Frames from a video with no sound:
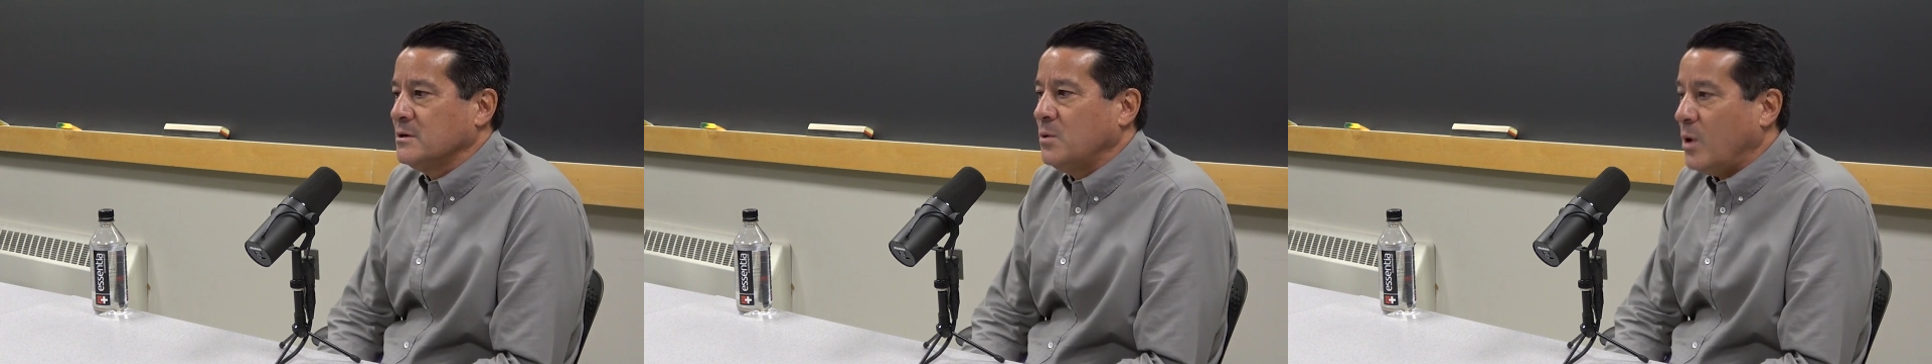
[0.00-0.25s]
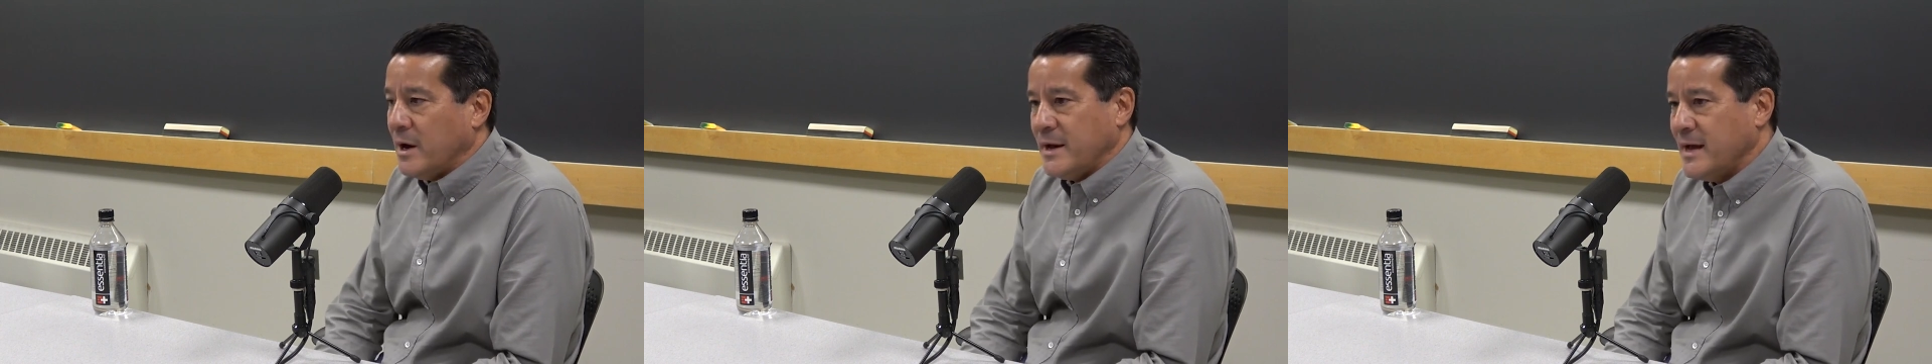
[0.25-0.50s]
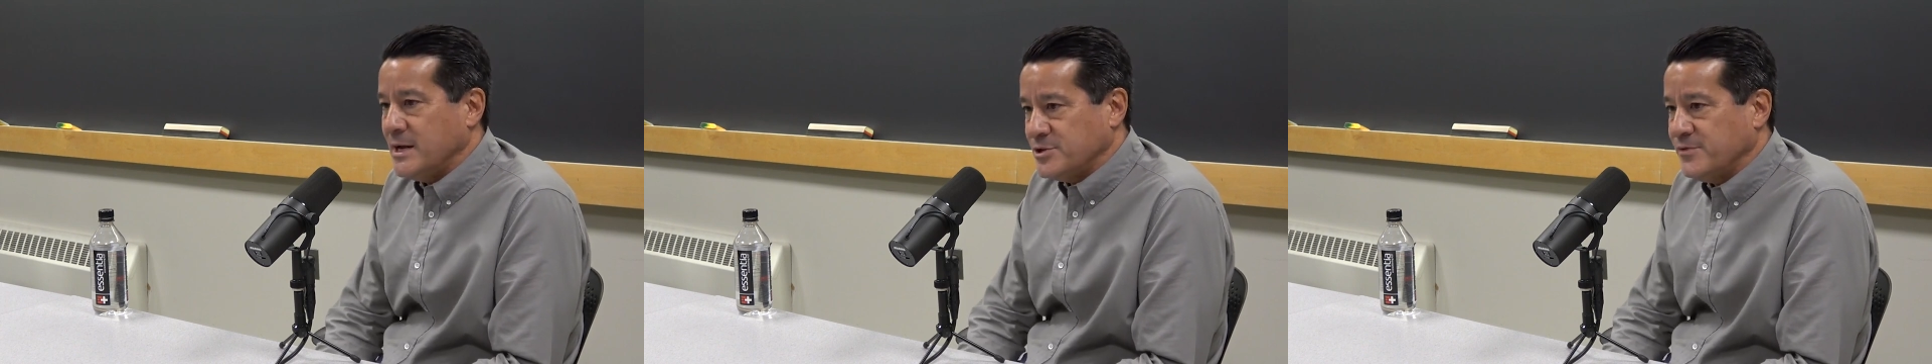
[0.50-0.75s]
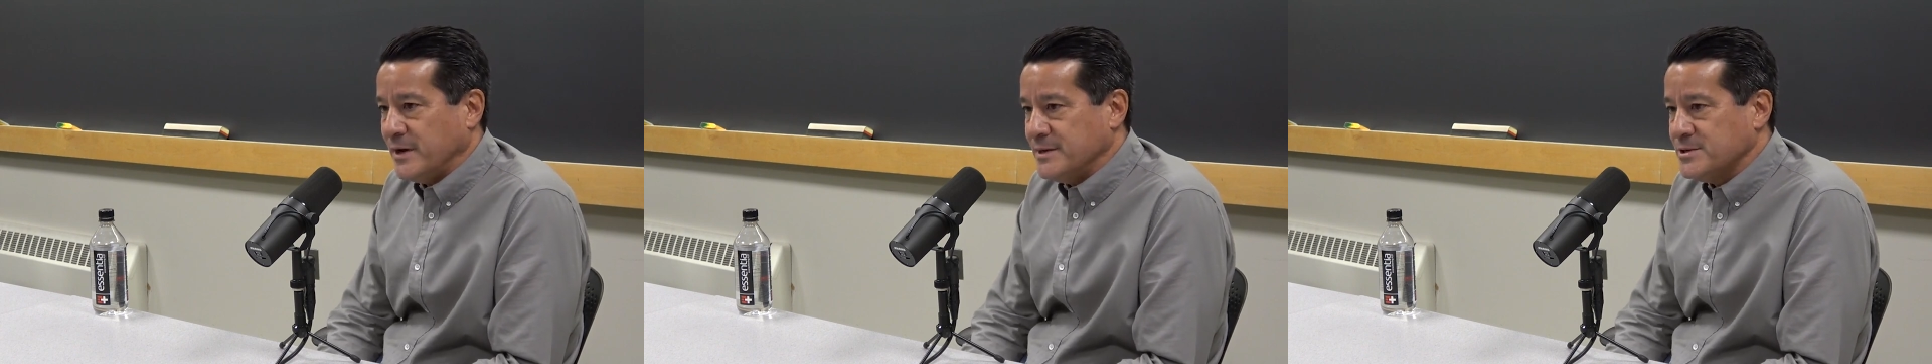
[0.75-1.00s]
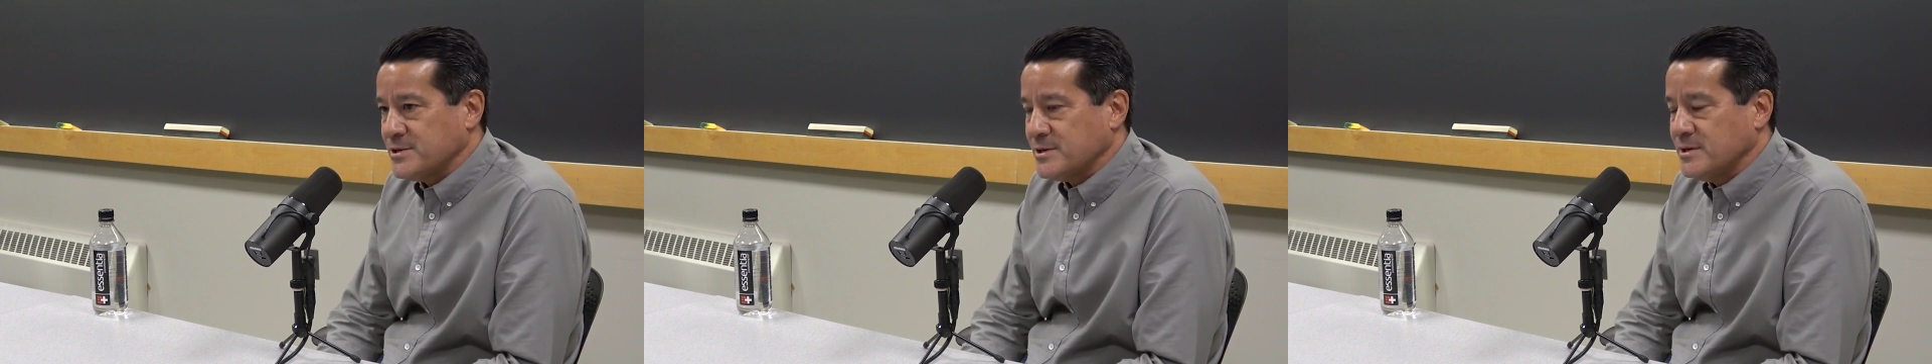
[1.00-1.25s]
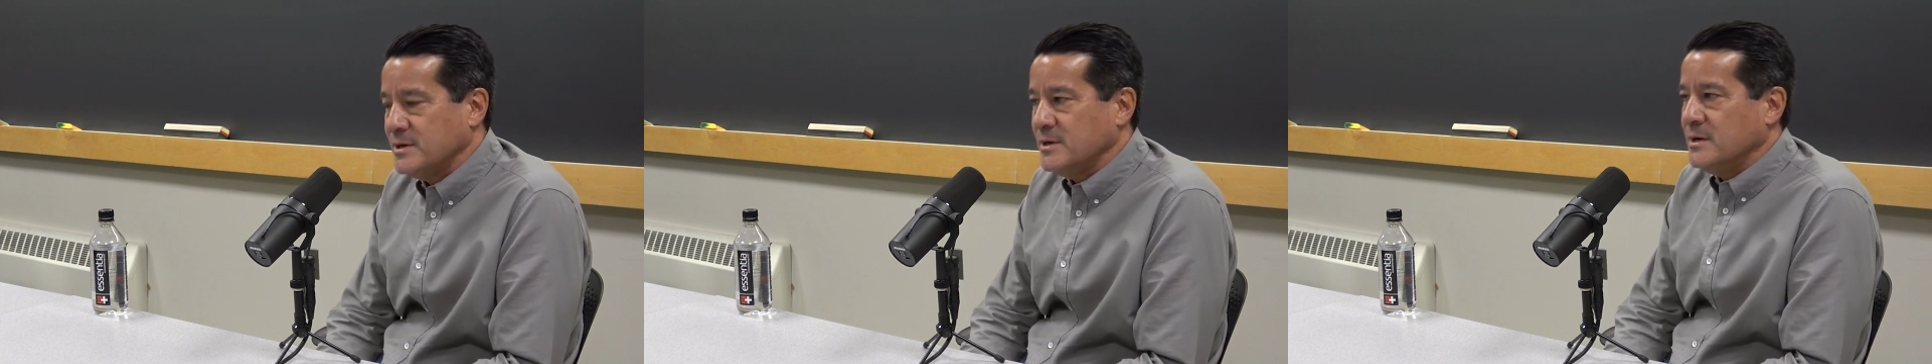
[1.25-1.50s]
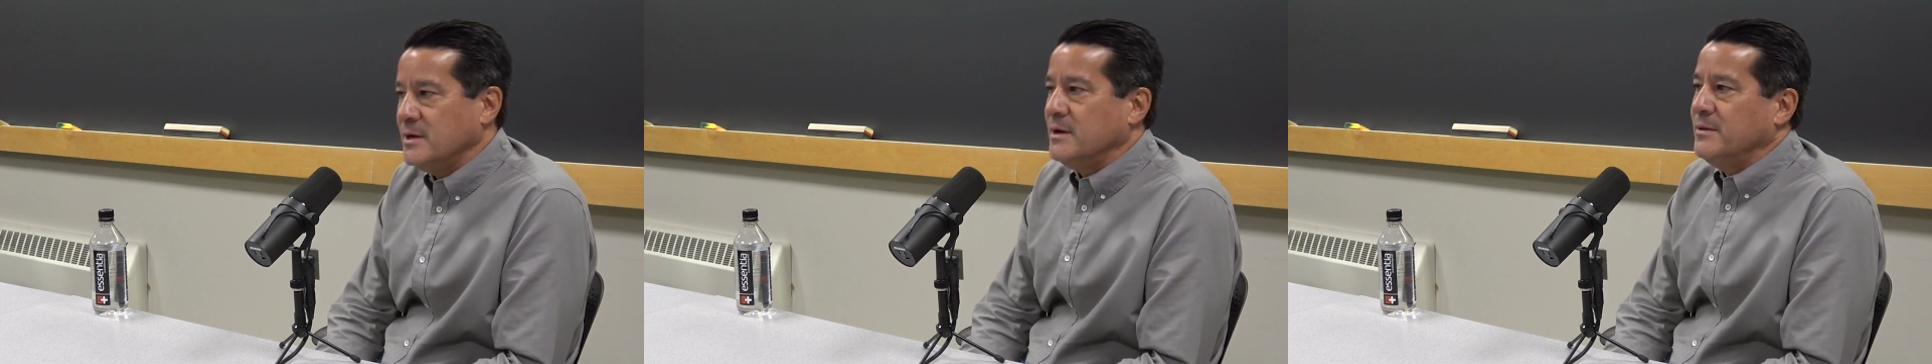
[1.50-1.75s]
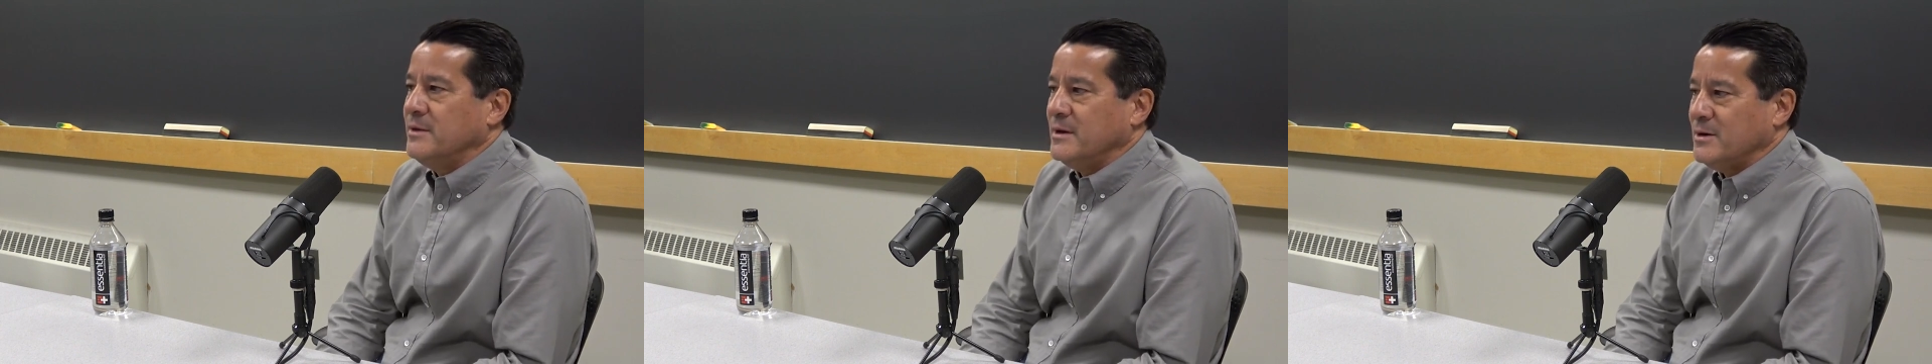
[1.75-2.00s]
quant hedge funds
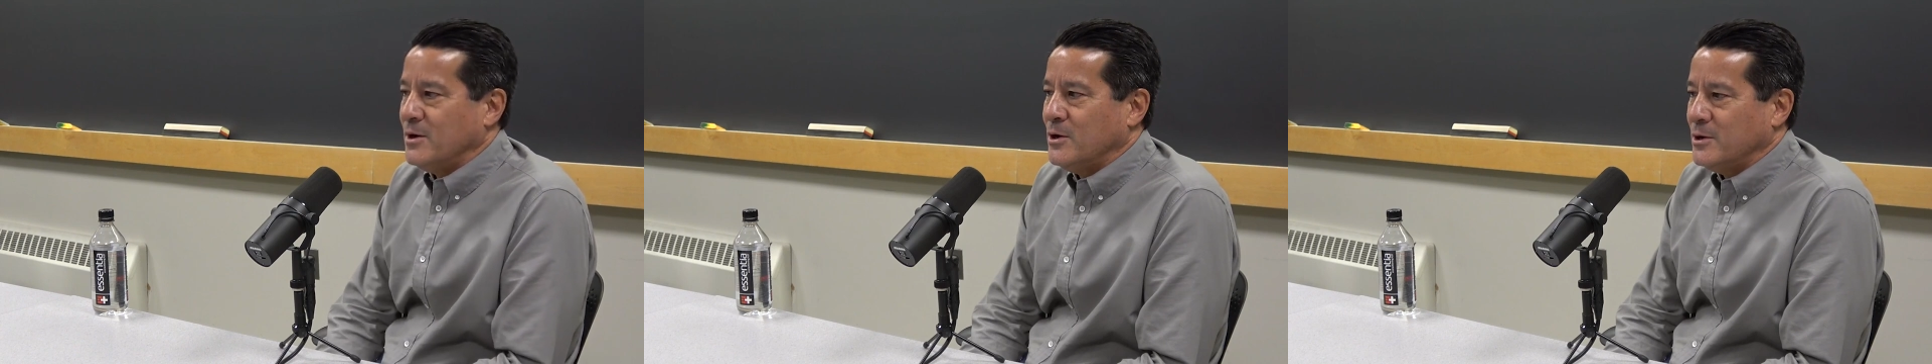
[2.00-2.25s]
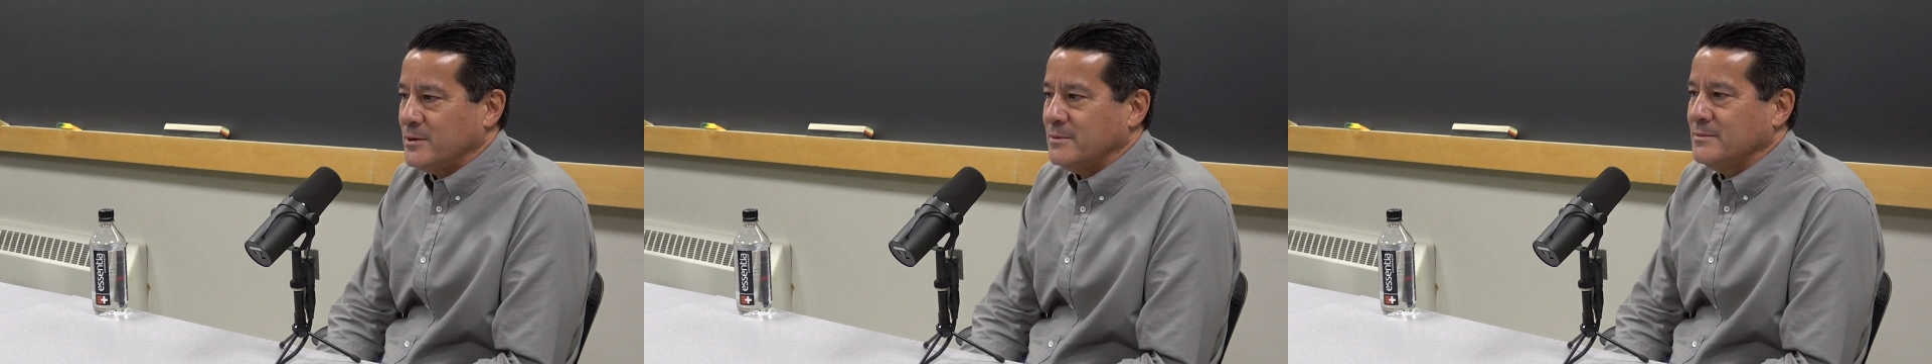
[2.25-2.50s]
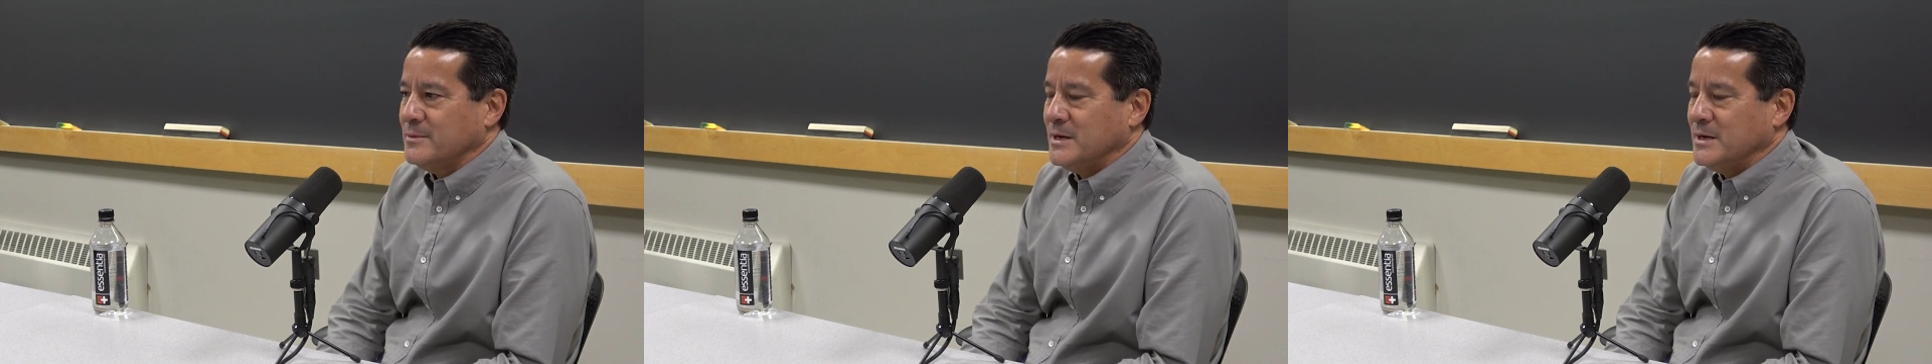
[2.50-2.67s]
that are,